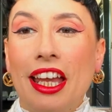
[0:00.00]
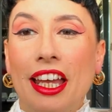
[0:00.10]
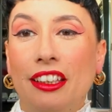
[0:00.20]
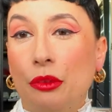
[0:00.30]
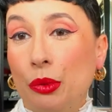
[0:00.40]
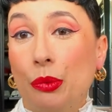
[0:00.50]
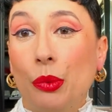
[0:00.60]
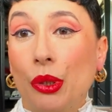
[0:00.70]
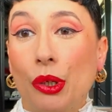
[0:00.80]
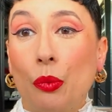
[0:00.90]
and it would
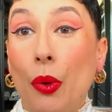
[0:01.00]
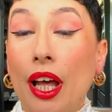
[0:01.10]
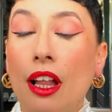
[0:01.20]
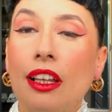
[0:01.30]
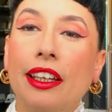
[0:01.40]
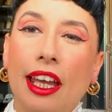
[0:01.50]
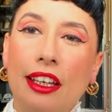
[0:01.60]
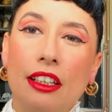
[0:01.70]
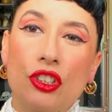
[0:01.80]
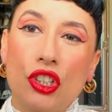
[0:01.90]
work well
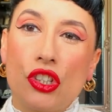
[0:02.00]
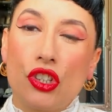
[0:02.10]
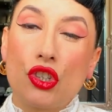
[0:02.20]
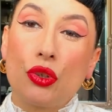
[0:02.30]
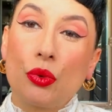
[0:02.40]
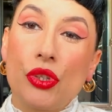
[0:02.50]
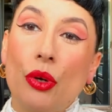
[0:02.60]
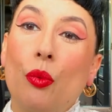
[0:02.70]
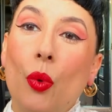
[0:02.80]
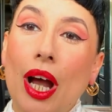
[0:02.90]
again just choose
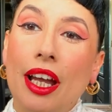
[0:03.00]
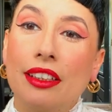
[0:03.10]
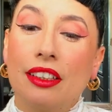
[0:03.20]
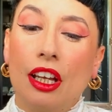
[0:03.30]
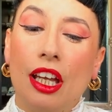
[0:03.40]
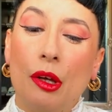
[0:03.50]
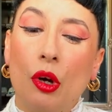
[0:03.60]
a white uh,